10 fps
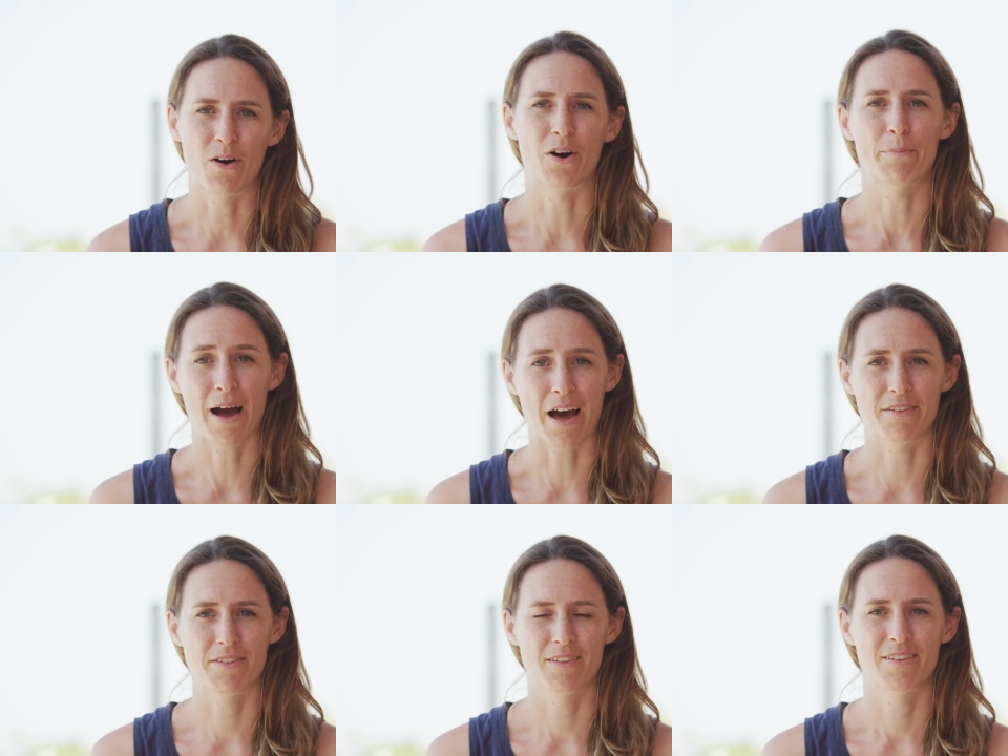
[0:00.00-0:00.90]
our path
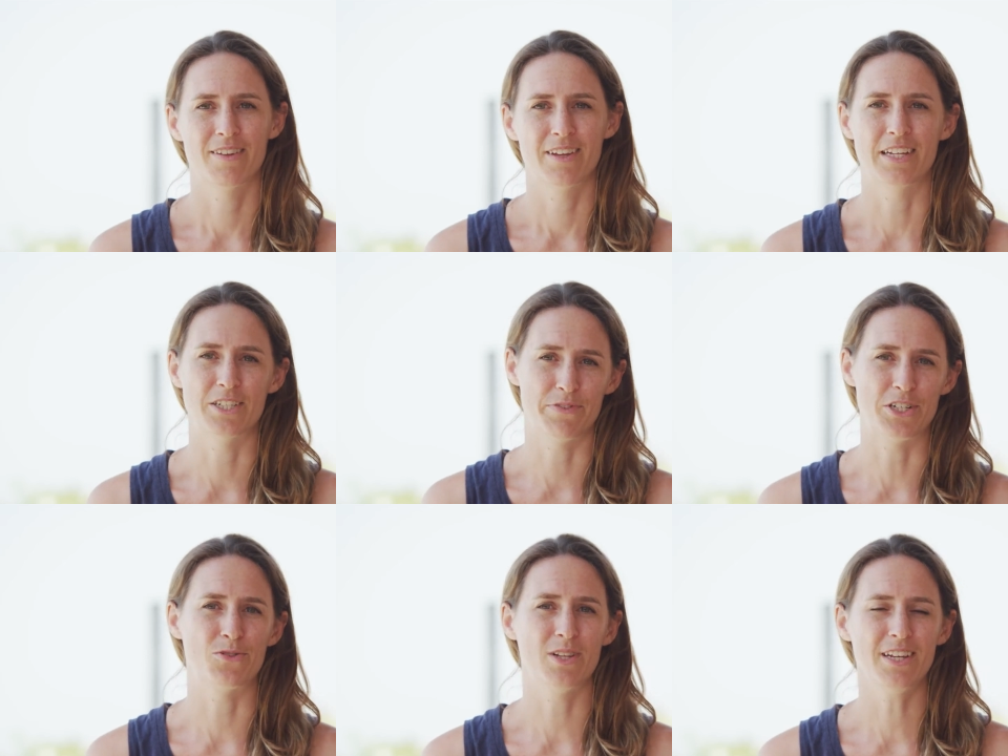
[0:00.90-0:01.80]

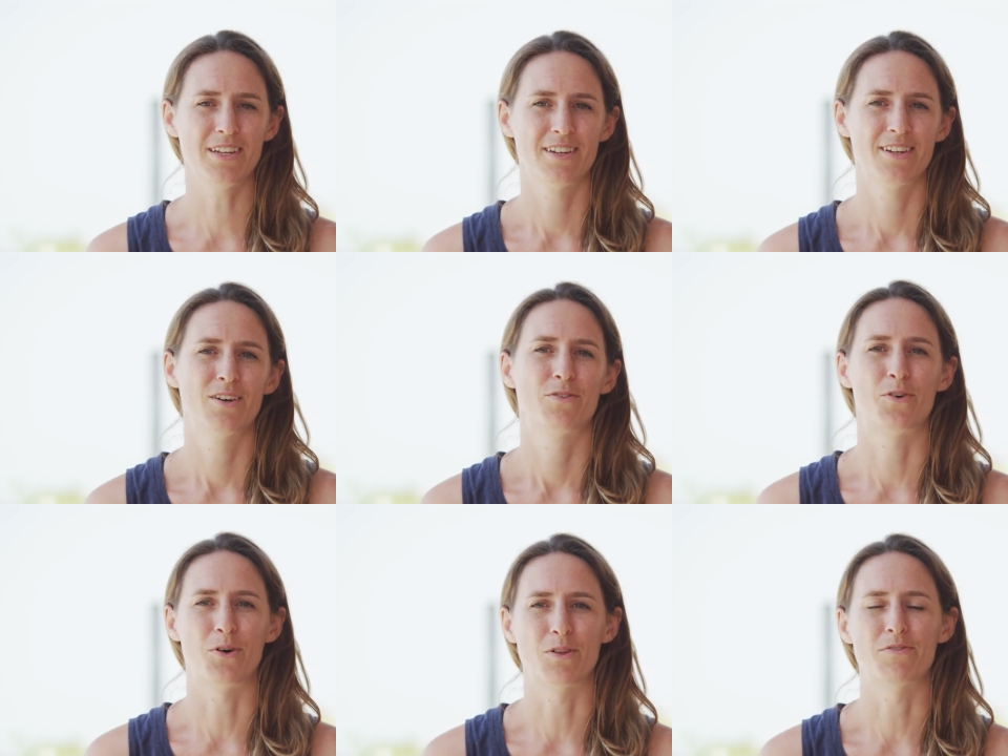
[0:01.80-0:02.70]
individually
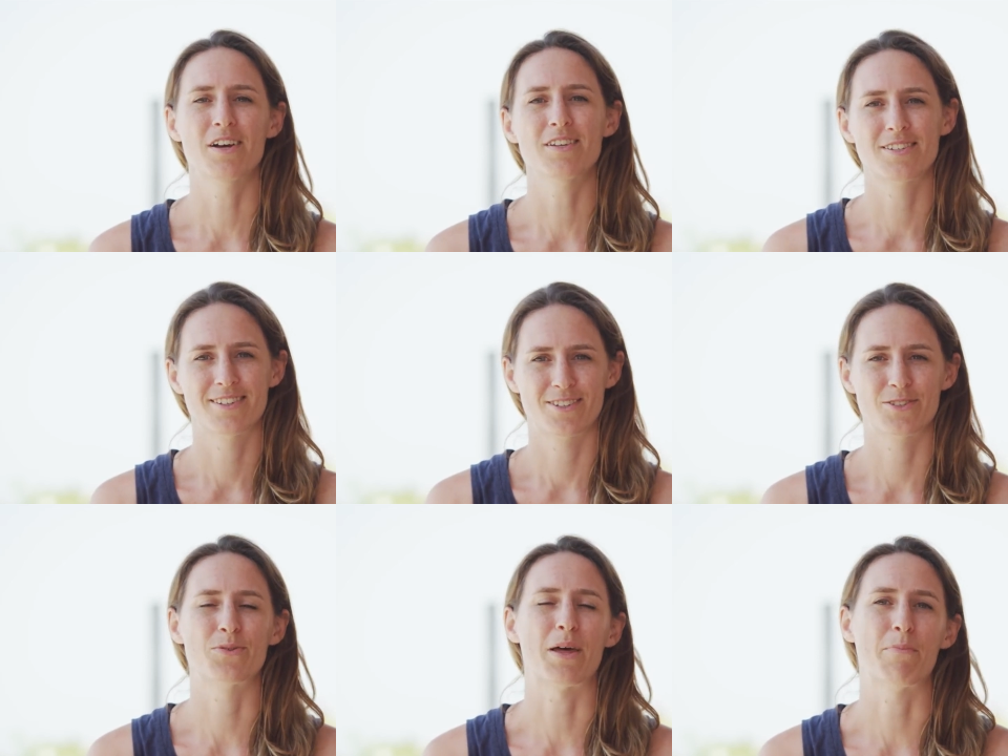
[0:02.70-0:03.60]
for all of us
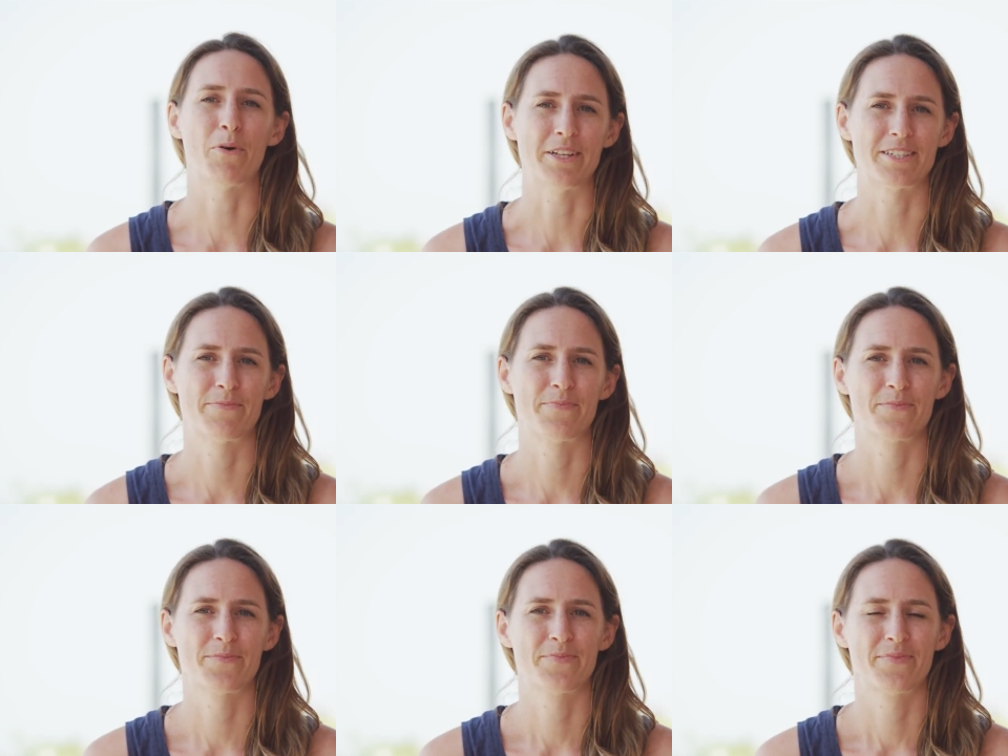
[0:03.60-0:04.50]
to that point.
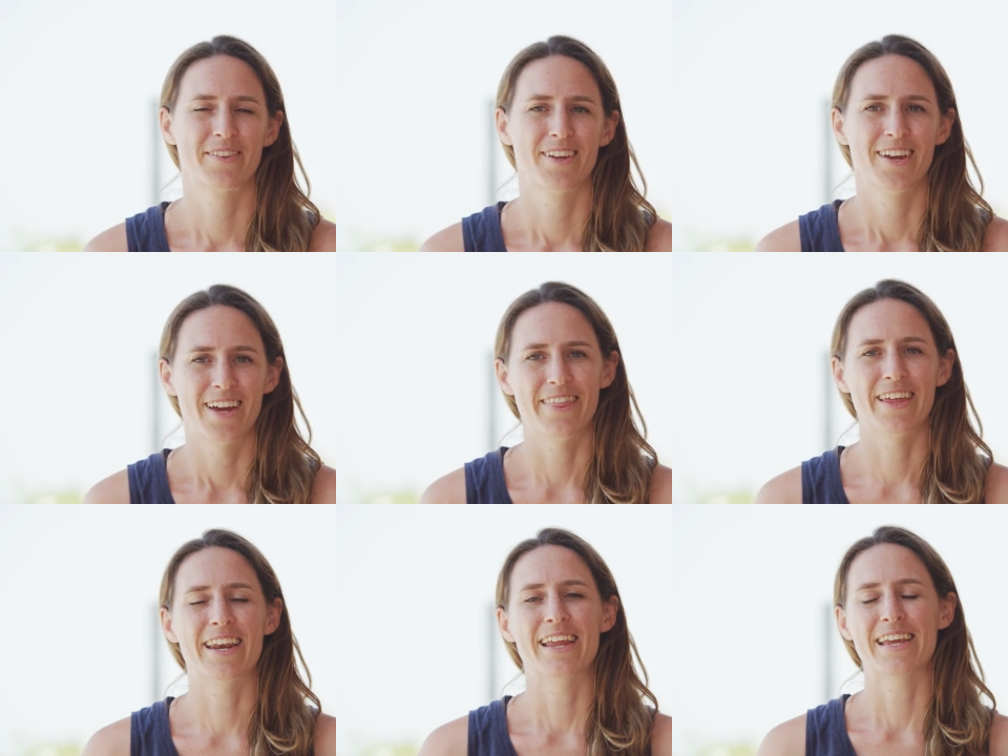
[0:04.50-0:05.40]
And
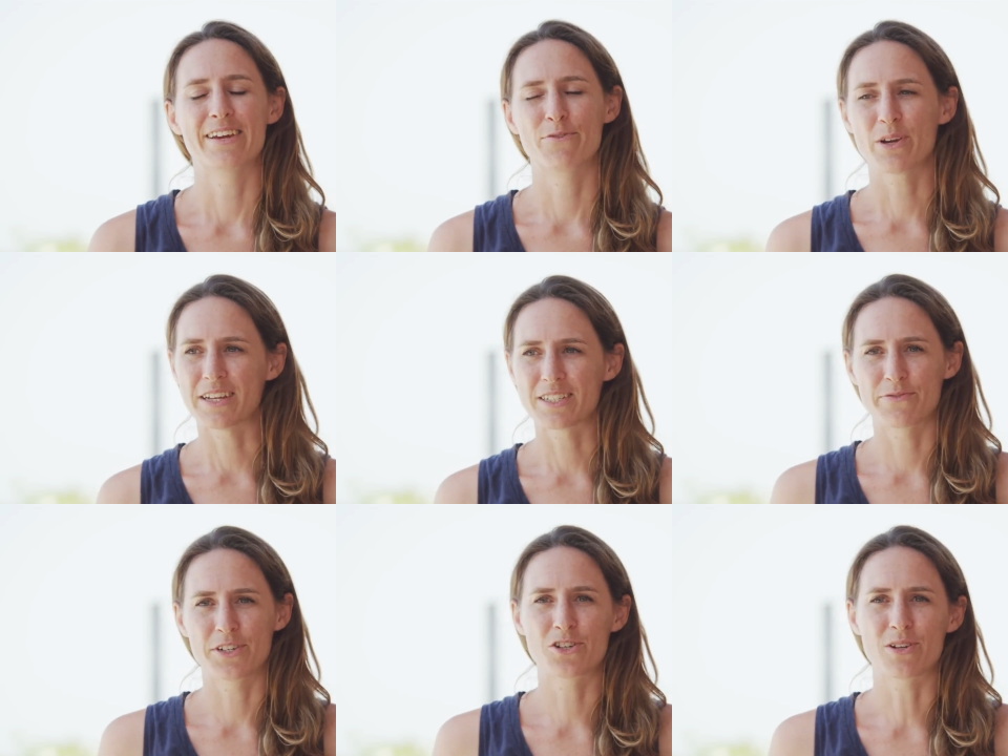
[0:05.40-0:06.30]
then if we
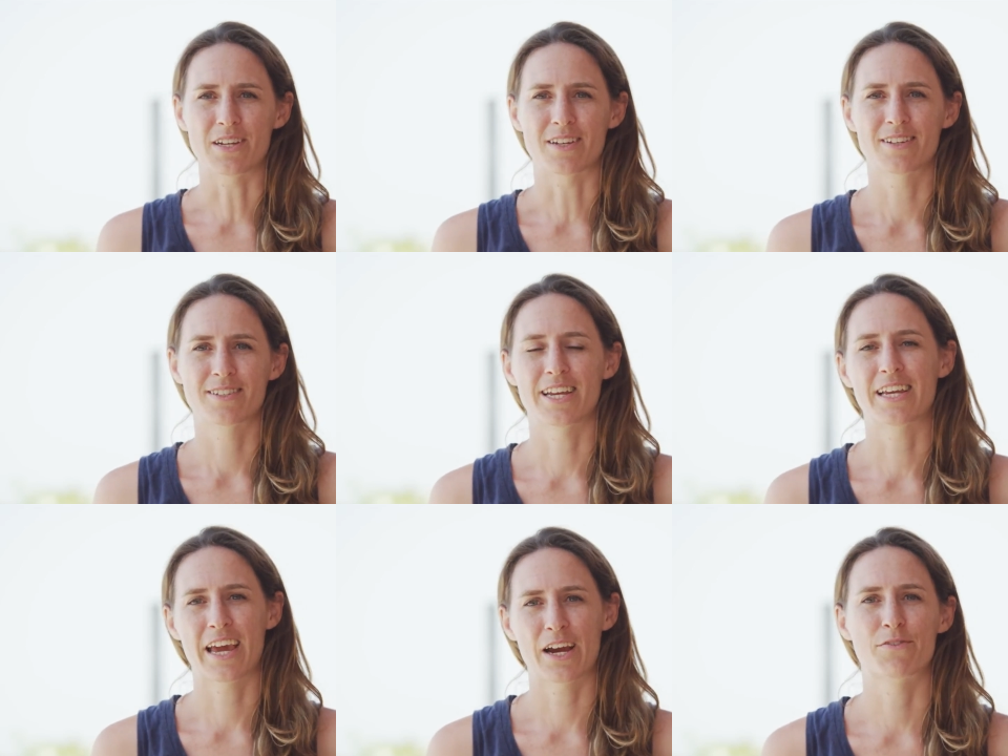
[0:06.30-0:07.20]
individually
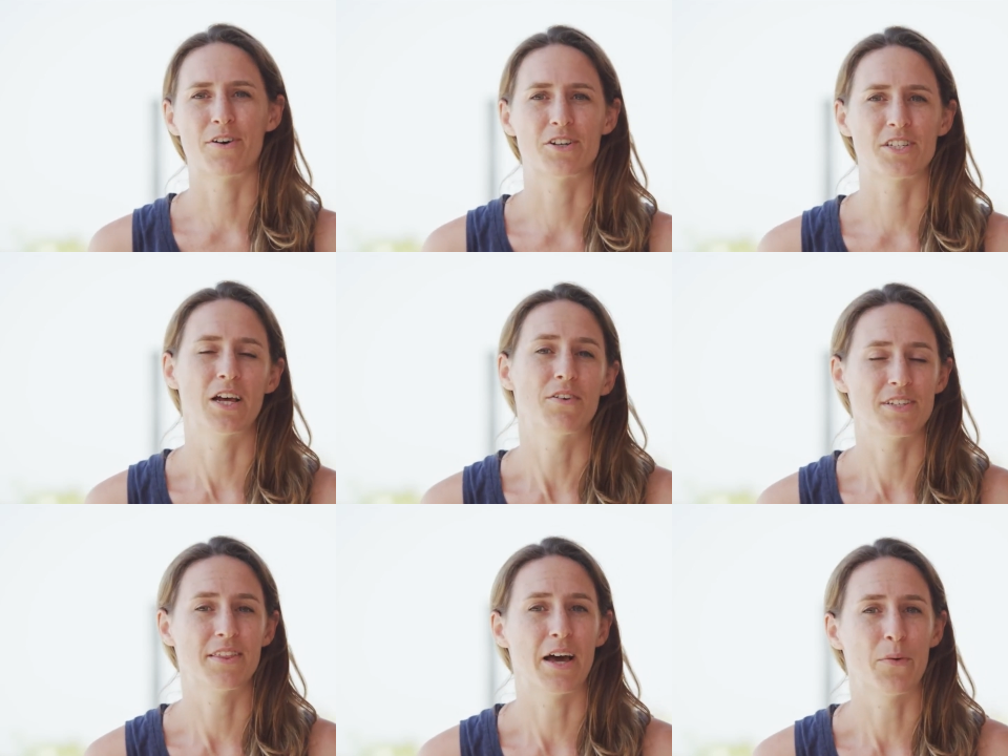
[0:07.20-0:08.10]
take care of ourselves
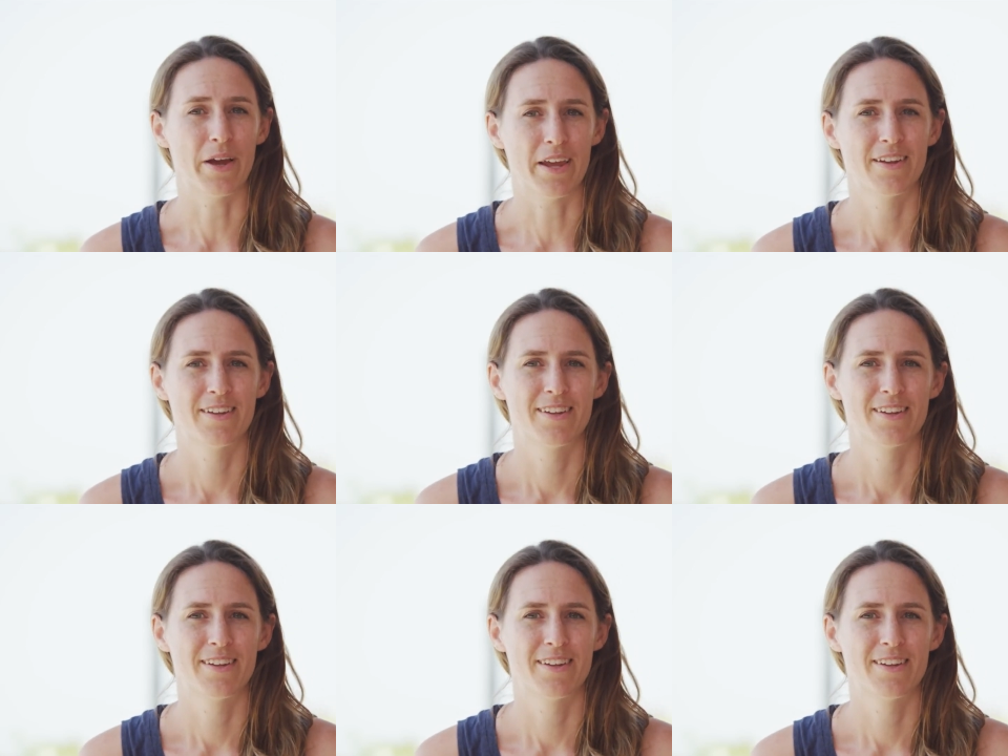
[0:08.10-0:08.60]
in that way,